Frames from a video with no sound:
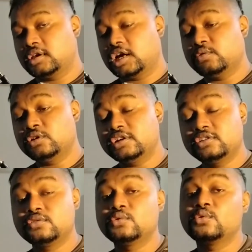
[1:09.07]
I wanted
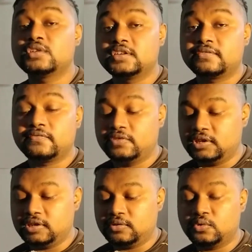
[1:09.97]
to know if
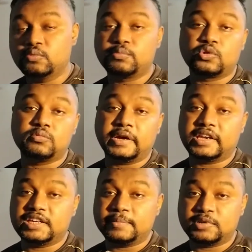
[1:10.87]
the GoPro
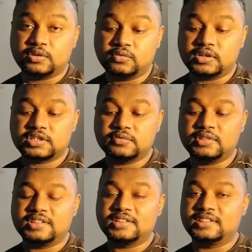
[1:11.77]
mic adapter works
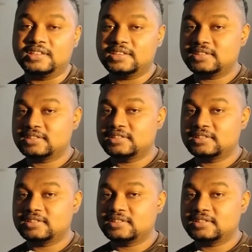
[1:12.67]
with this,